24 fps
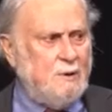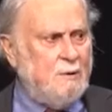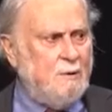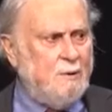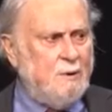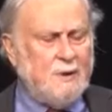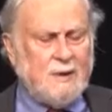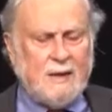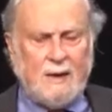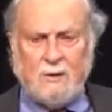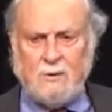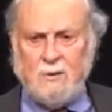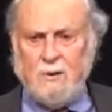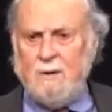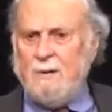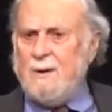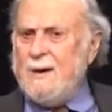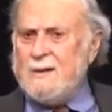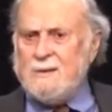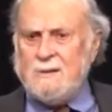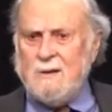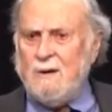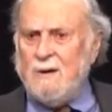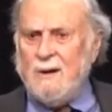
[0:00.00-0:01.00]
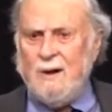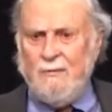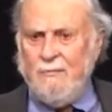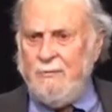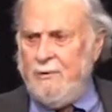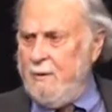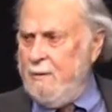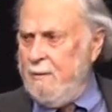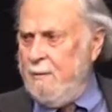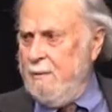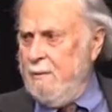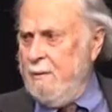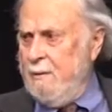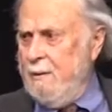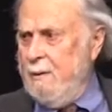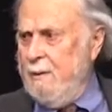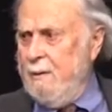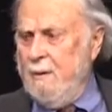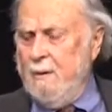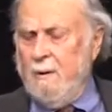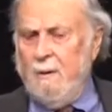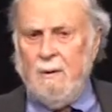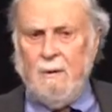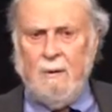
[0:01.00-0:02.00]
doing that to you doesn't love you.
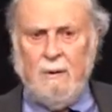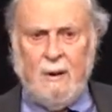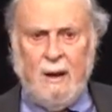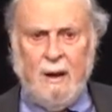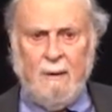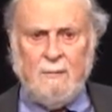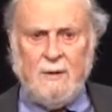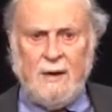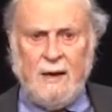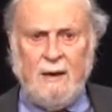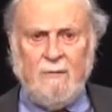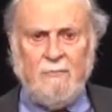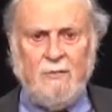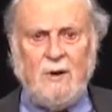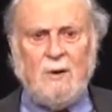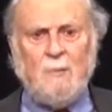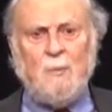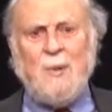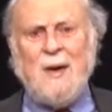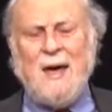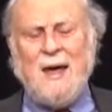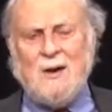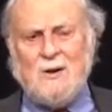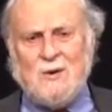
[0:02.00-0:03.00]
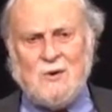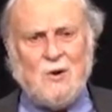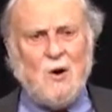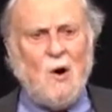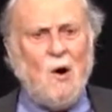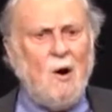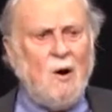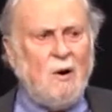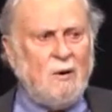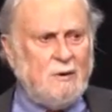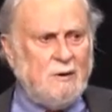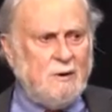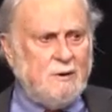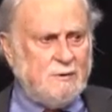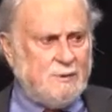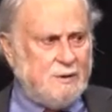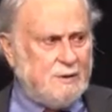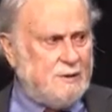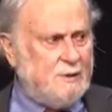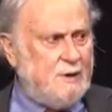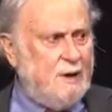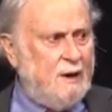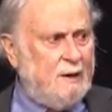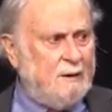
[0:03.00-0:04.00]
I mean, even a pet dog knows
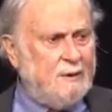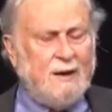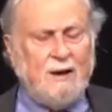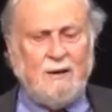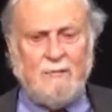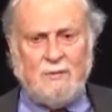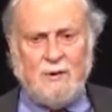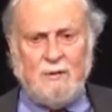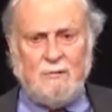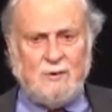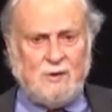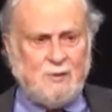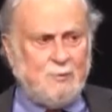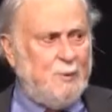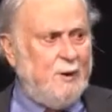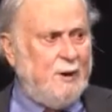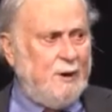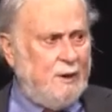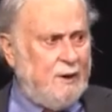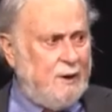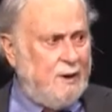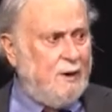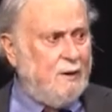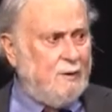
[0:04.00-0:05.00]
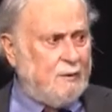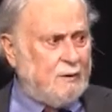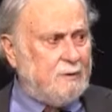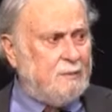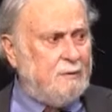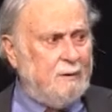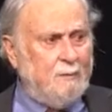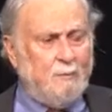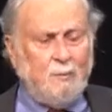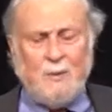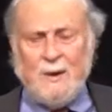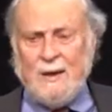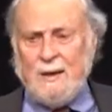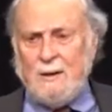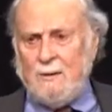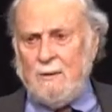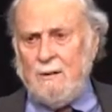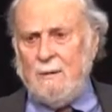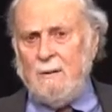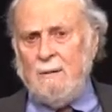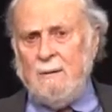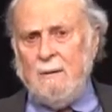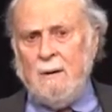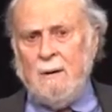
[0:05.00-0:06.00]
it's not loved if it's being kicked and
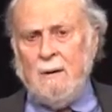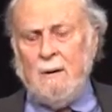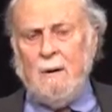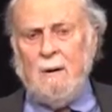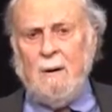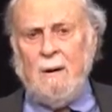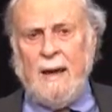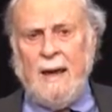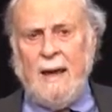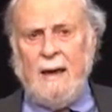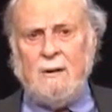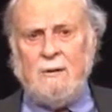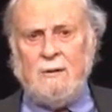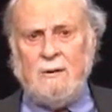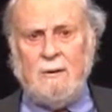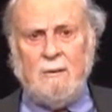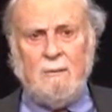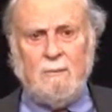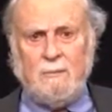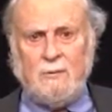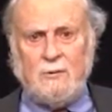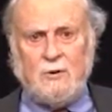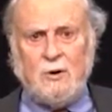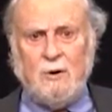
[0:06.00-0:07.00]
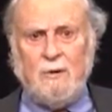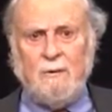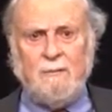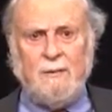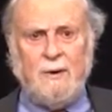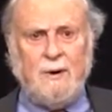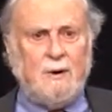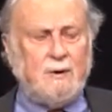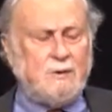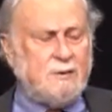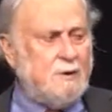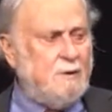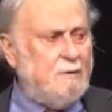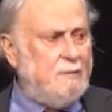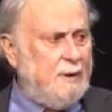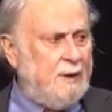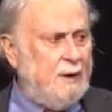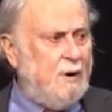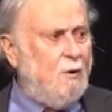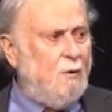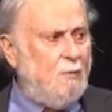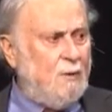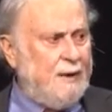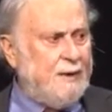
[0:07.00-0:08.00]
beaten. And children are certainly
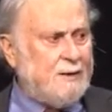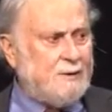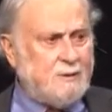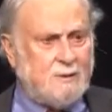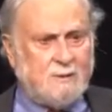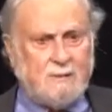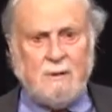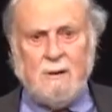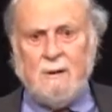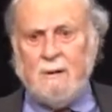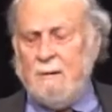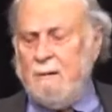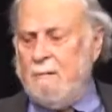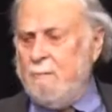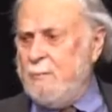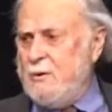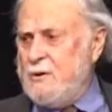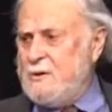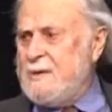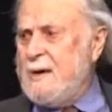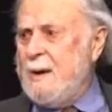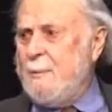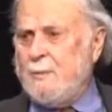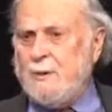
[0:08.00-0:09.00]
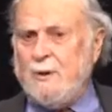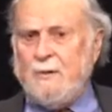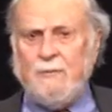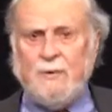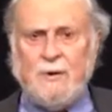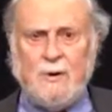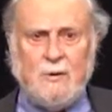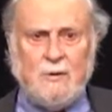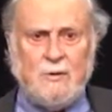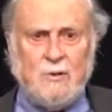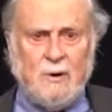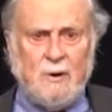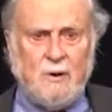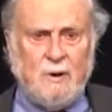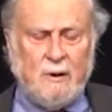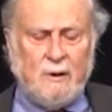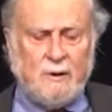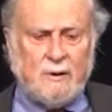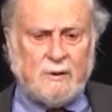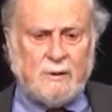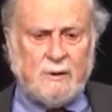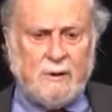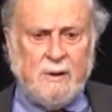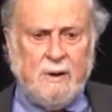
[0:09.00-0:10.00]
no less perceptive than
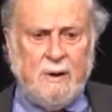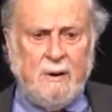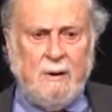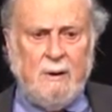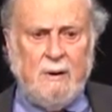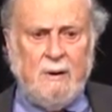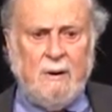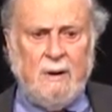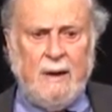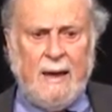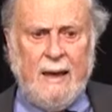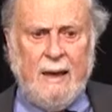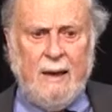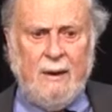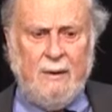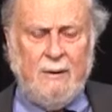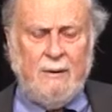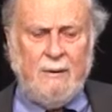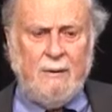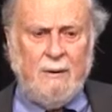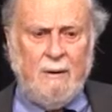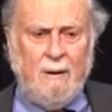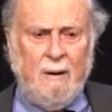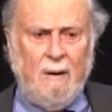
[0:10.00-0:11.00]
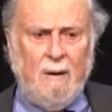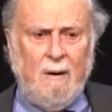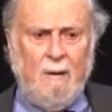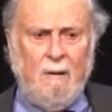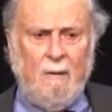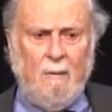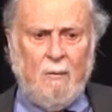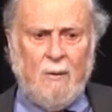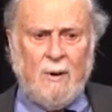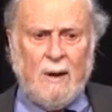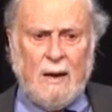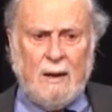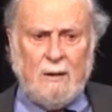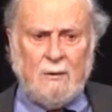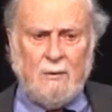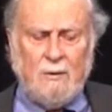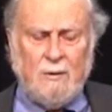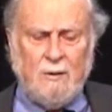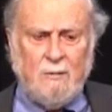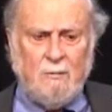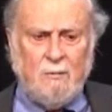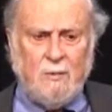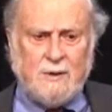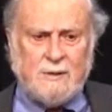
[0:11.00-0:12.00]
dogs. And what I
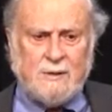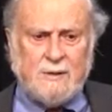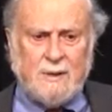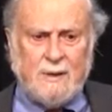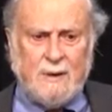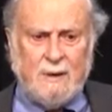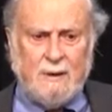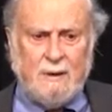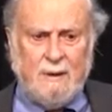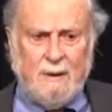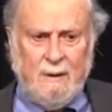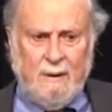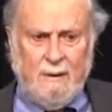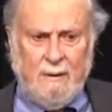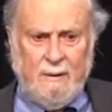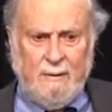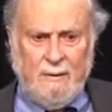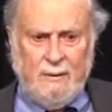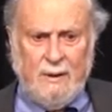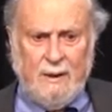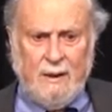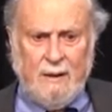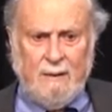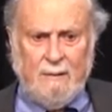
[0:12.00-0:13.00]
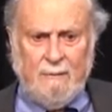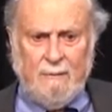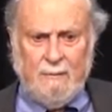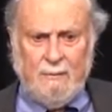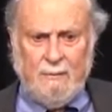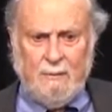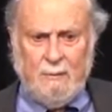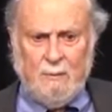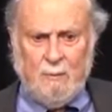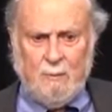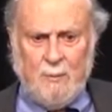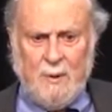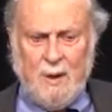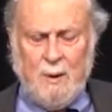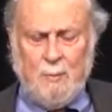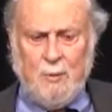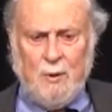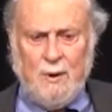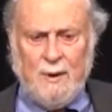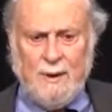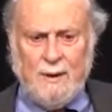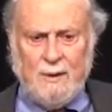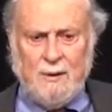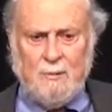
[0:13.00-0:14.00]
learned was that the
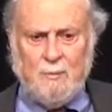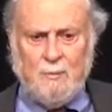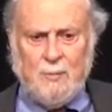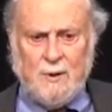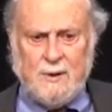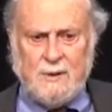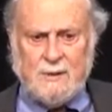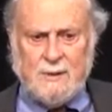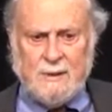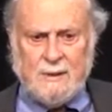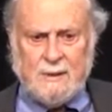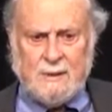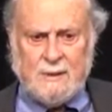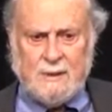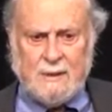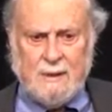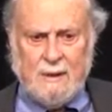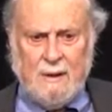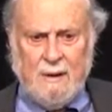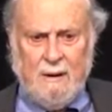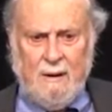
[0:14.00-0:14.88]
people in the prisons